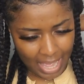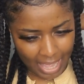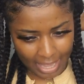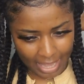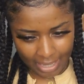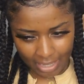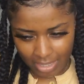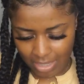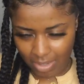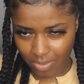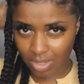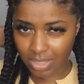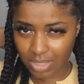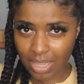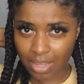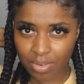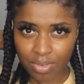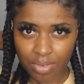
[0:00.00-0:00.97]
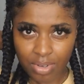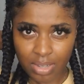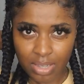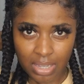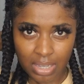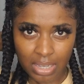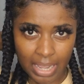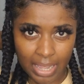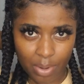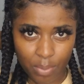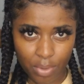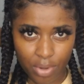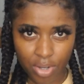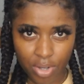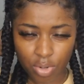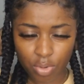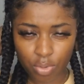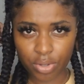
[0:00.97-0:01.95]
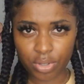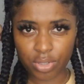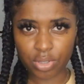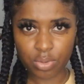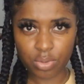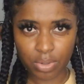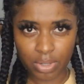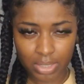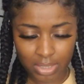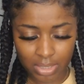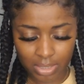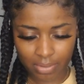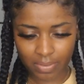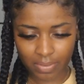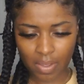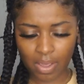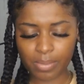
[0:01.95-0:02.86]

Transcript: and he was like, okay, like where you're going to and stuff.